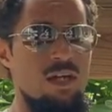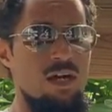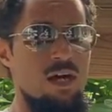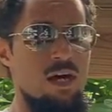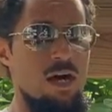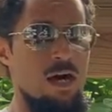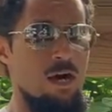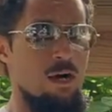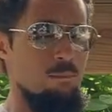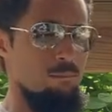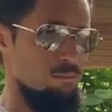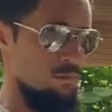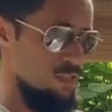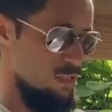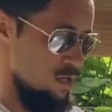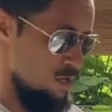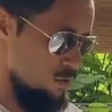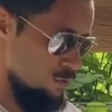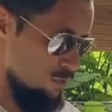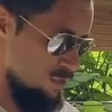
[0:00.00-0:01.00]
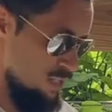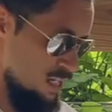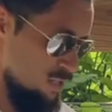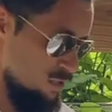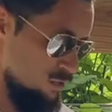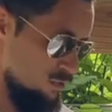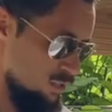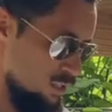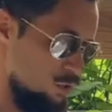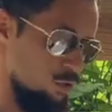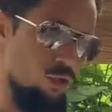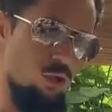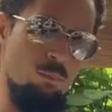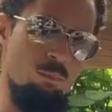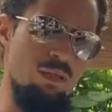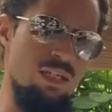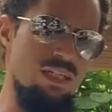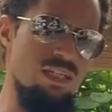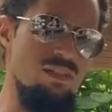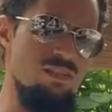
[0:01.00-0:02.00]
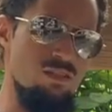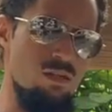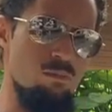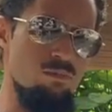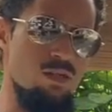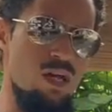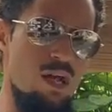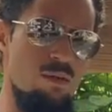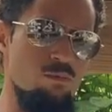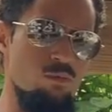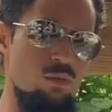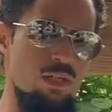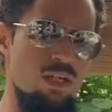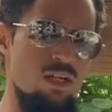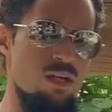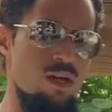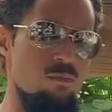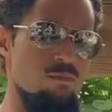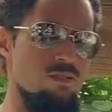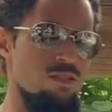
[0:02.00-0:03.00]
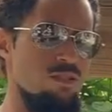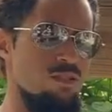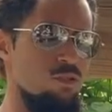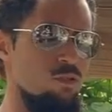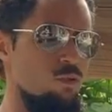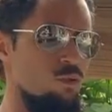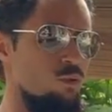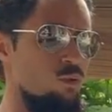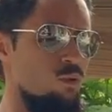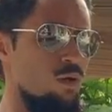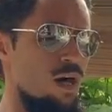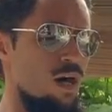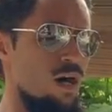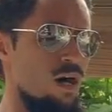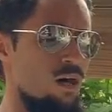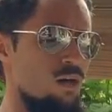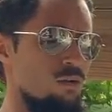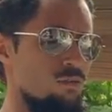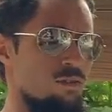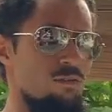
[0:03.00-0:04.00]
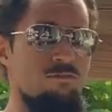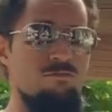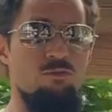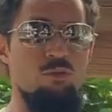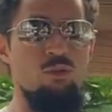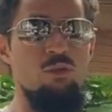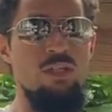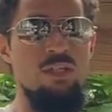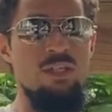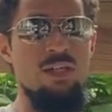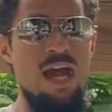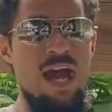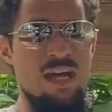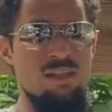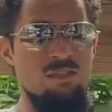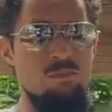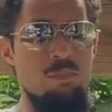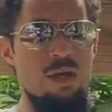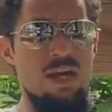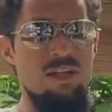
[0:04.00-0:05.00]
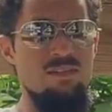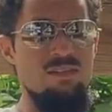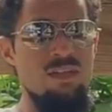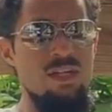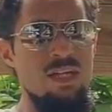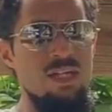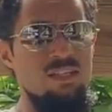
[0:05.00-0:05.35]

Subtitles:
You know, they're a little picky sometimes when it comes to the fruiting aspect.